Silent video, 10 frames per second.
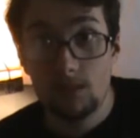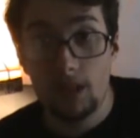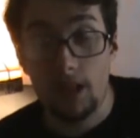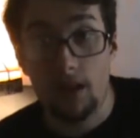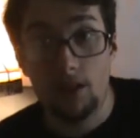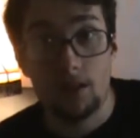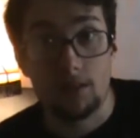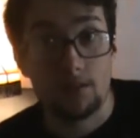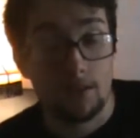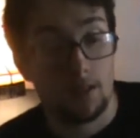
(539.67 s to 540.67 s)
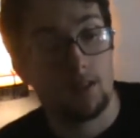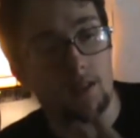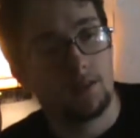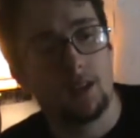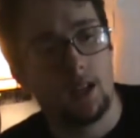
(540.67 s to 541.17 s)
you know, cause
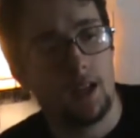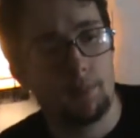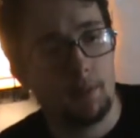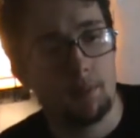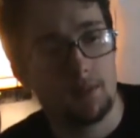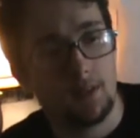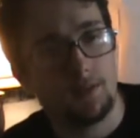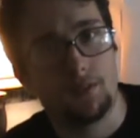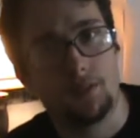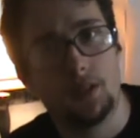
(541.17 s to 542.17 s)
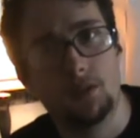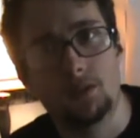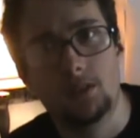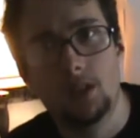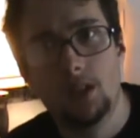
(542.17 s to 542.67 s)
you see a lot of people's different
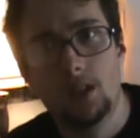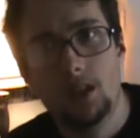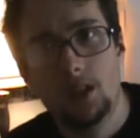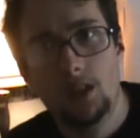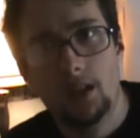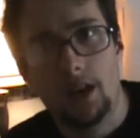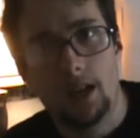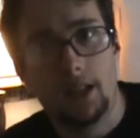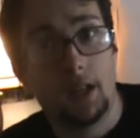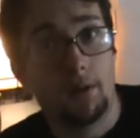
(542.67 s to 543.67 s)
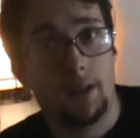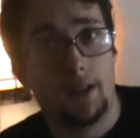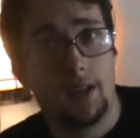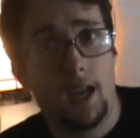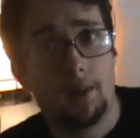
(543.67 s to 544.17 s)
views on how they run
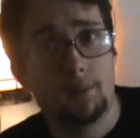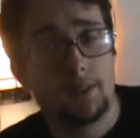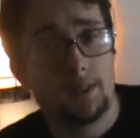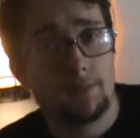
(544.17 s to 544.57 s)
their games.